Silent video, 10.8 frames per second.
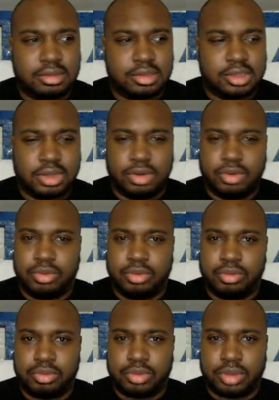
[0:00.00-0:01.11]

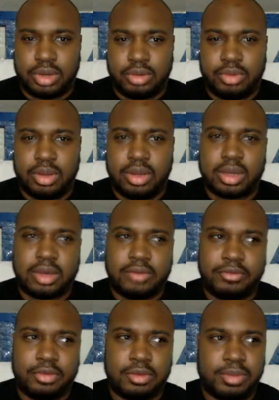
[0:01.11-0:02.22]
so, we're looking
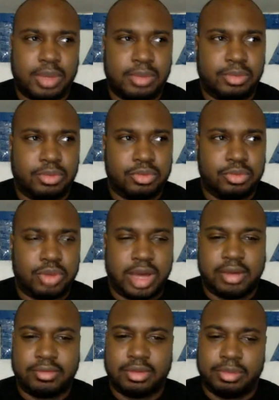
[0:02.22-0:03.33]
for the people who
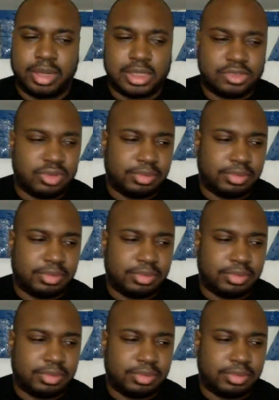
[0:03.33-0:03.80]
have the best